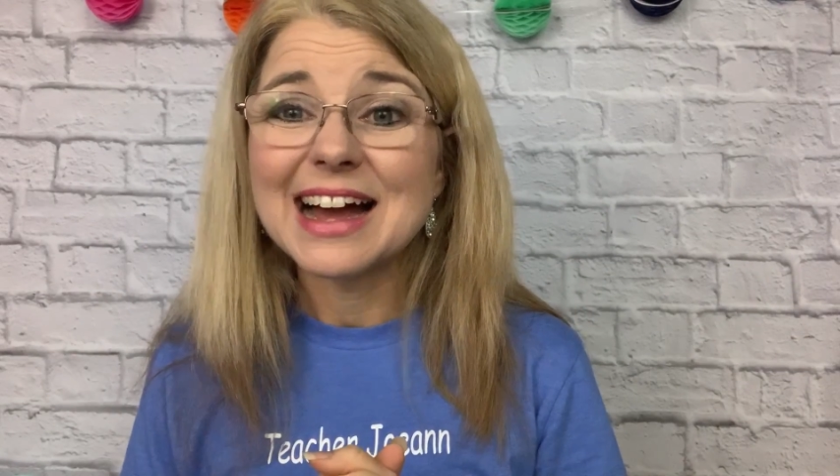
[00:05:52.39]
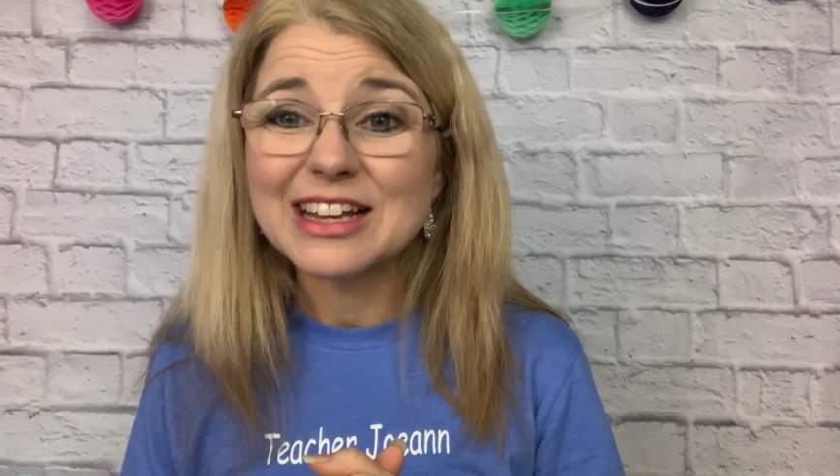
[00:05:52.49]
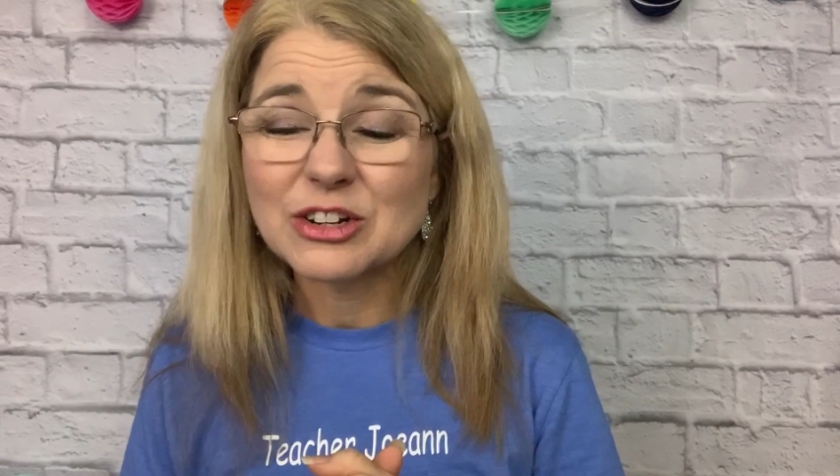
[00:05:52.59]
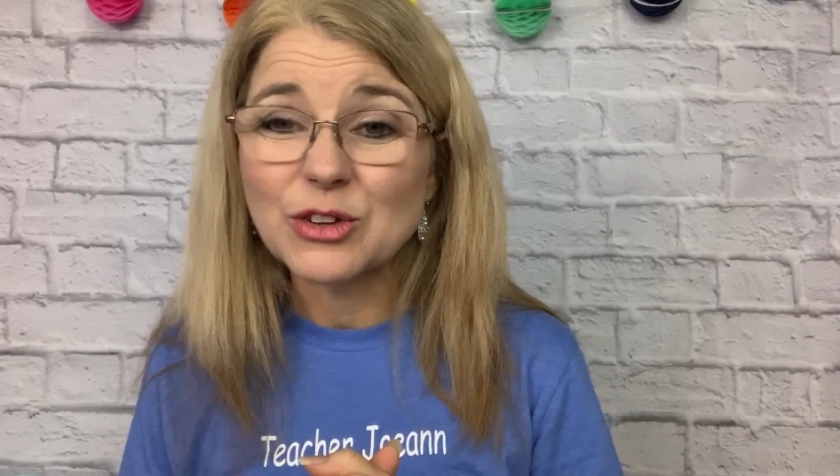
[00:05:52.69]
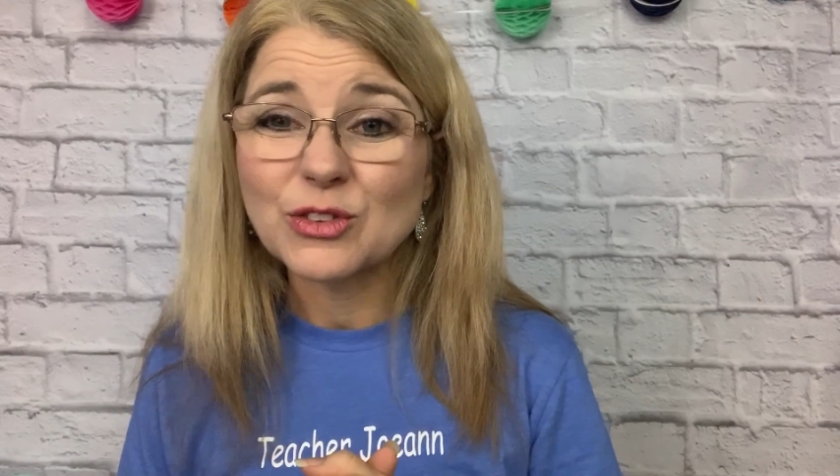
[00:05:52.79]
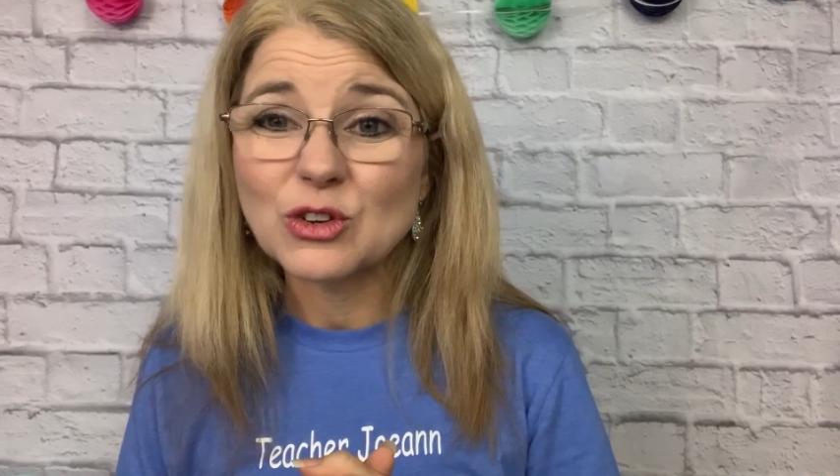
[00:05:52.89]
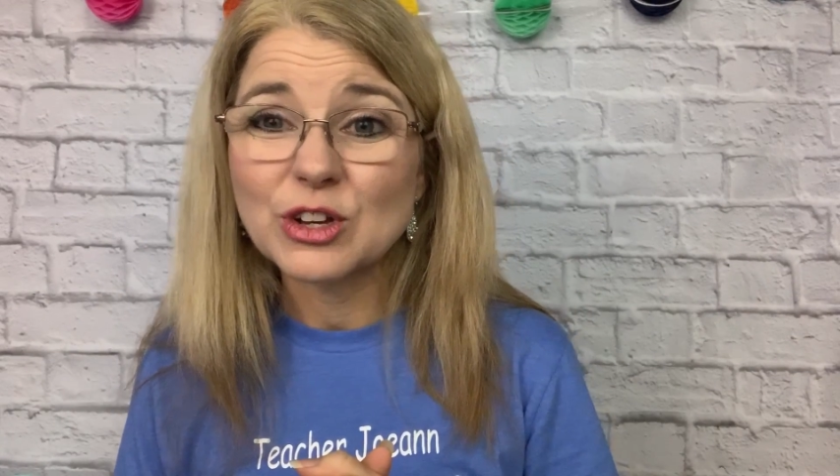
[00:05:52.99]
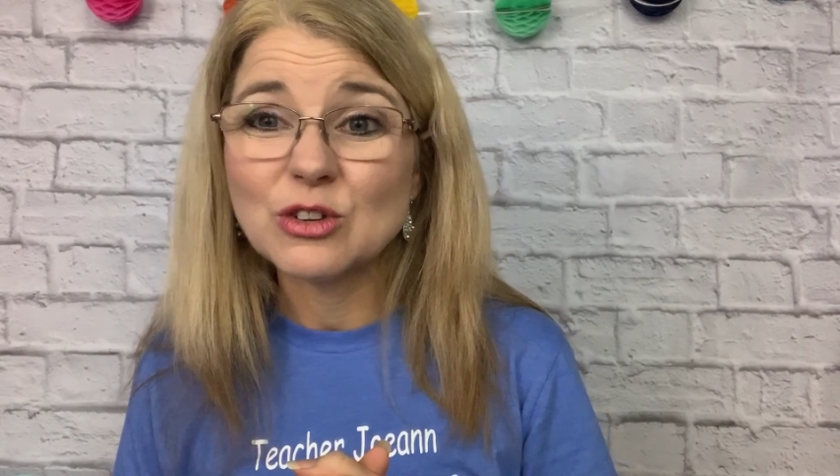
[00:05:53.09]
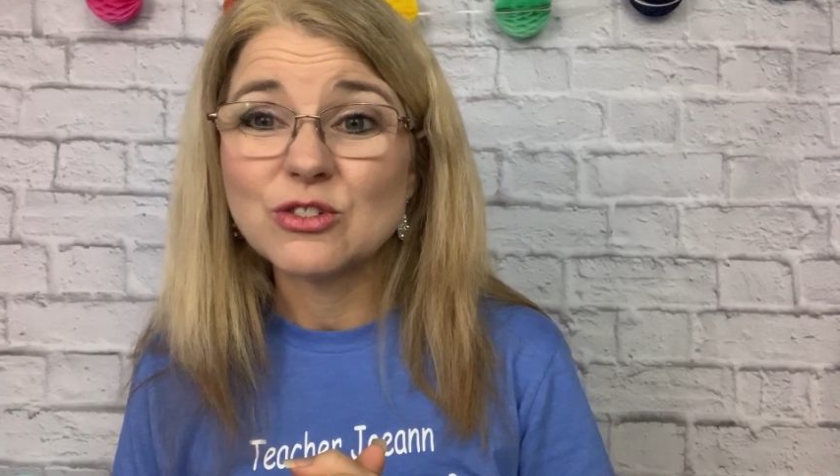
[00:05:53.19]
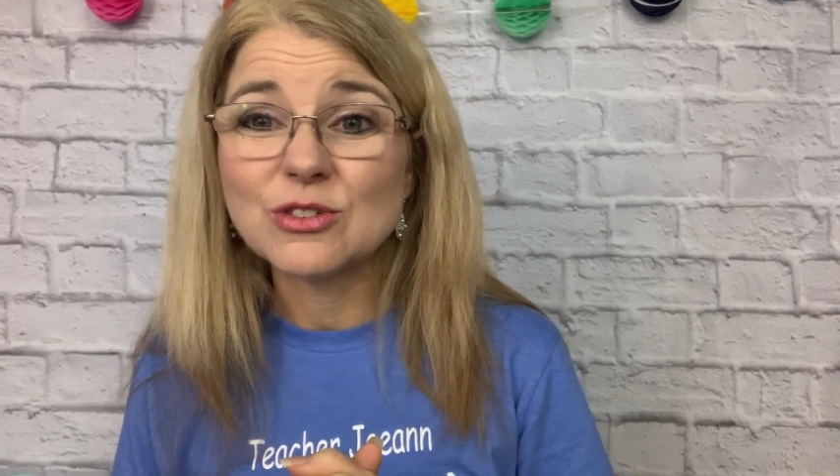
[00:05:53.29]
I can also
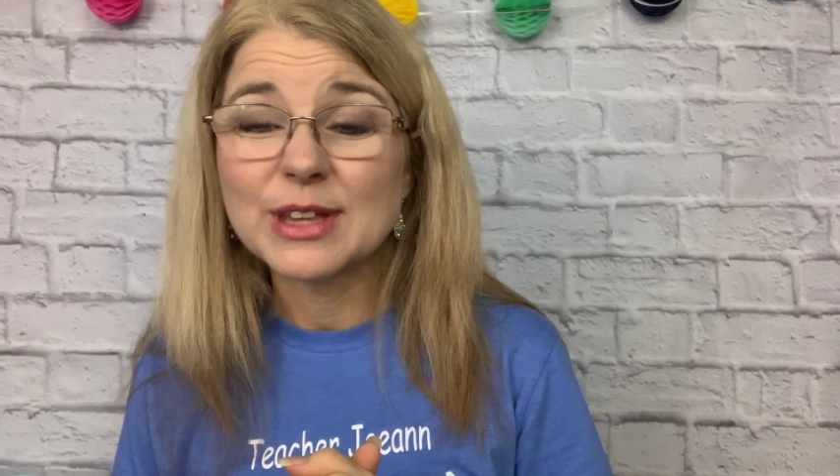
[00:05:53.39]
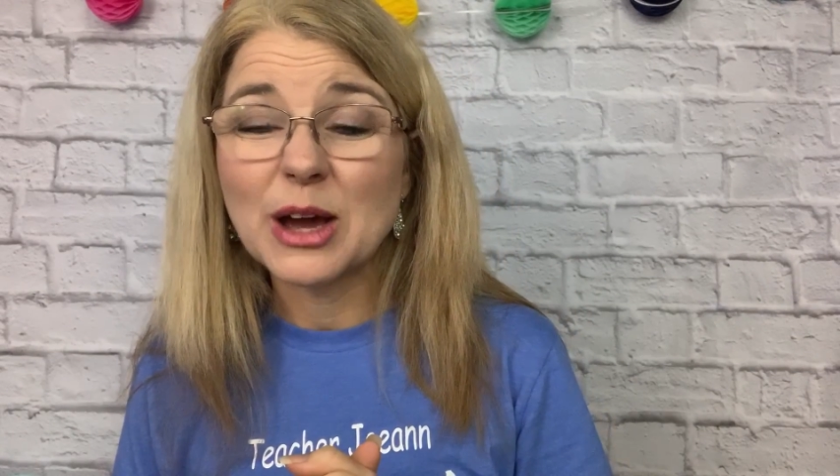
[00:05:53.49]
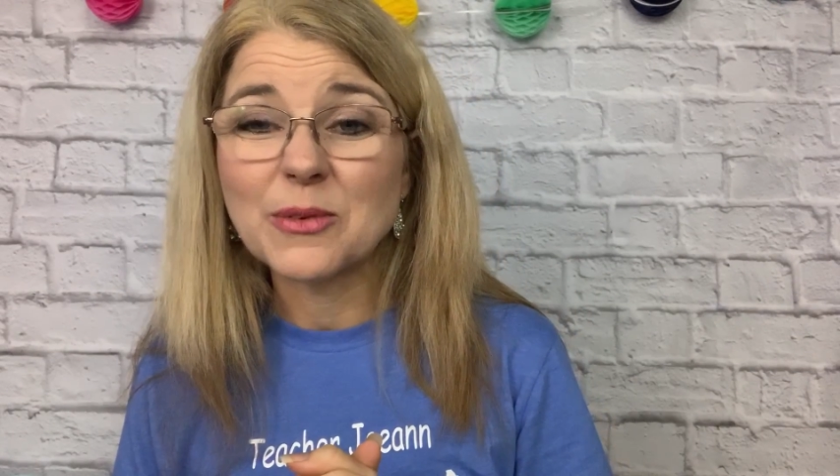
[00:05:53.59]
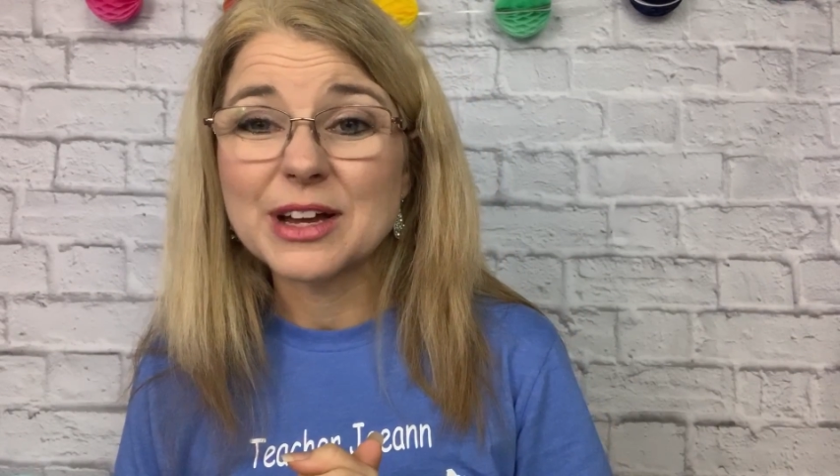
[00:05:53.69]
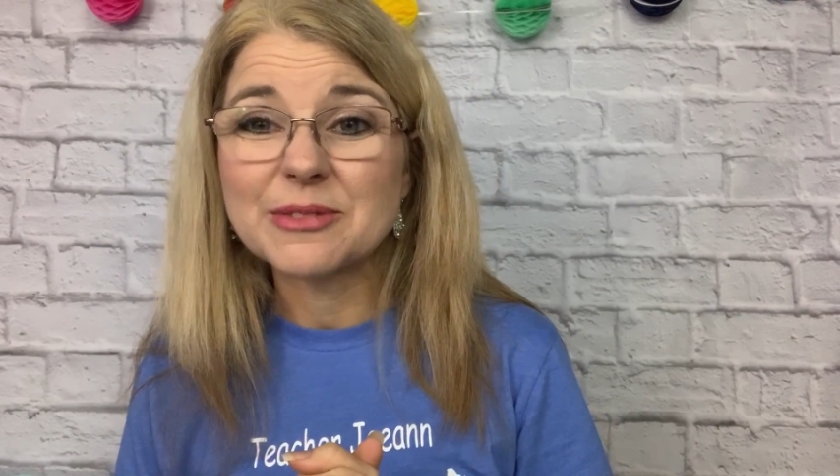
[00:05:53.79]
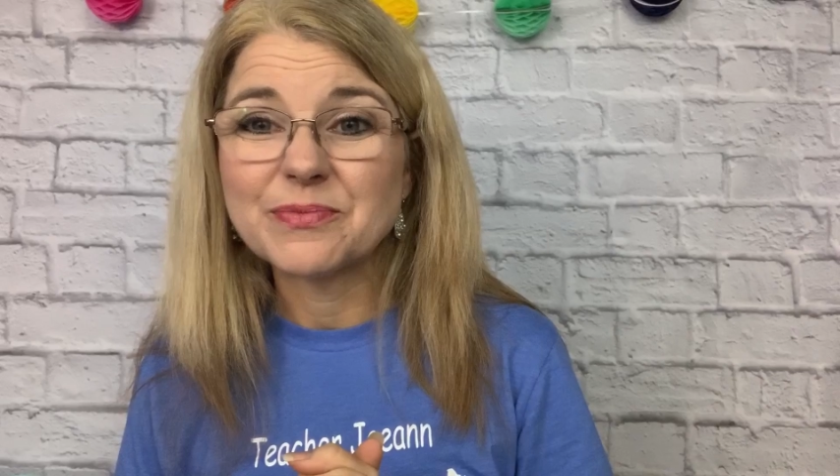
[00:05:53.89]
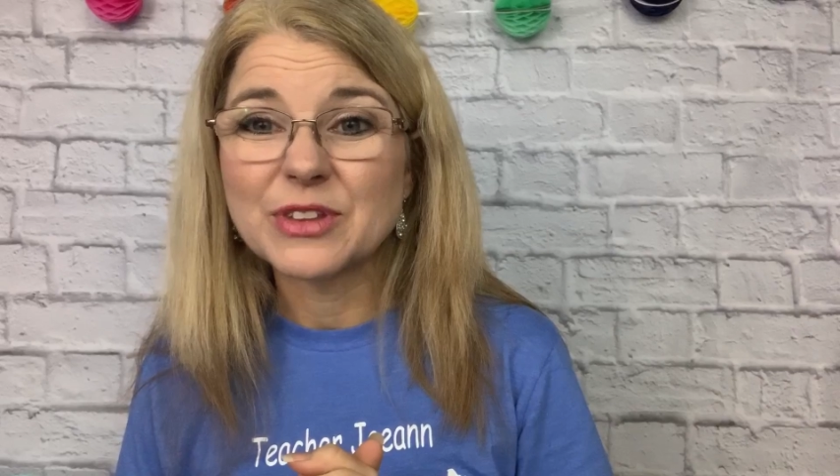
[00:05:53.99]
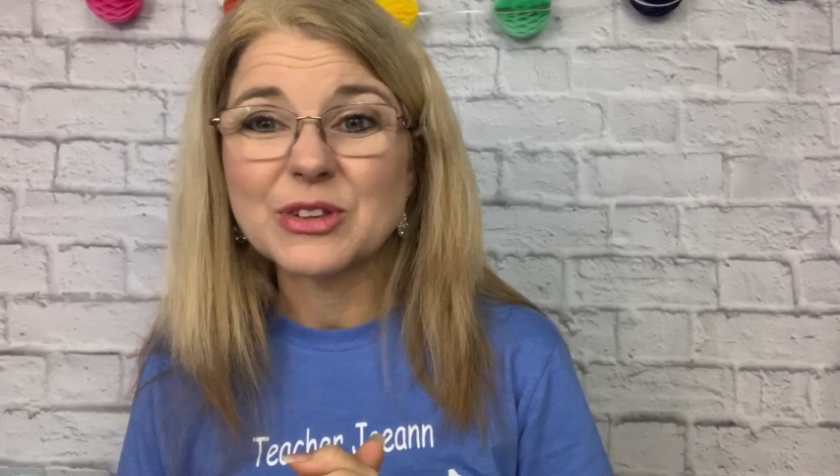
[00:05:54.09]
coach you that way.